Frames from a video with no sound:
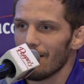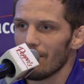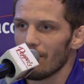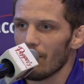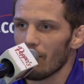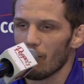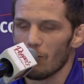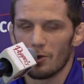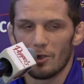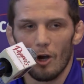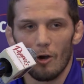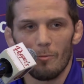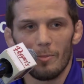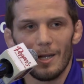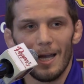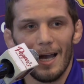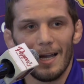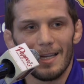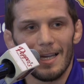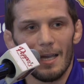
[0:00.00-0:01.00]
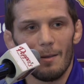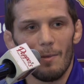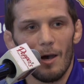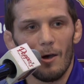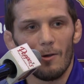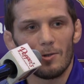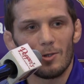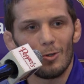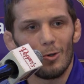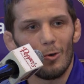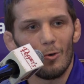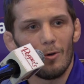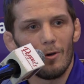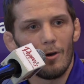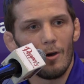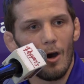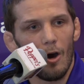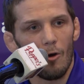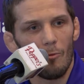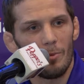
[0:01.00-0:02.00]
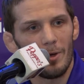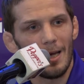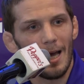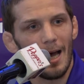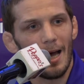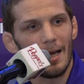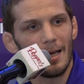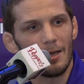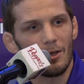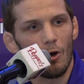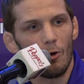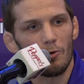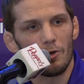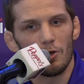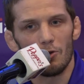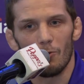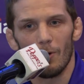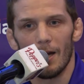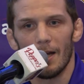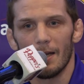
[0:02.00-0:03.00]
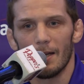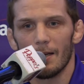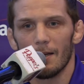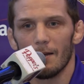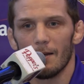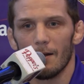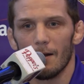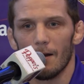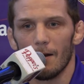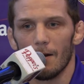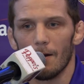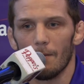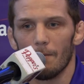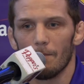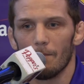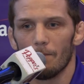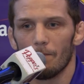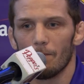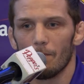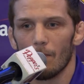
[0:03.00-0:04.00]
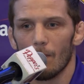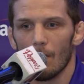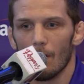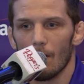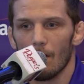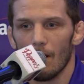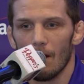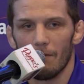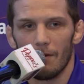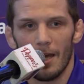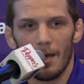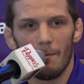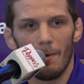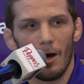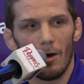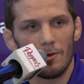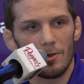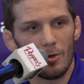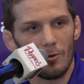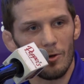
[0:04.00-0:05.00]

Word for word: the first RPI came out, so RPI and coaches rank um, have came out.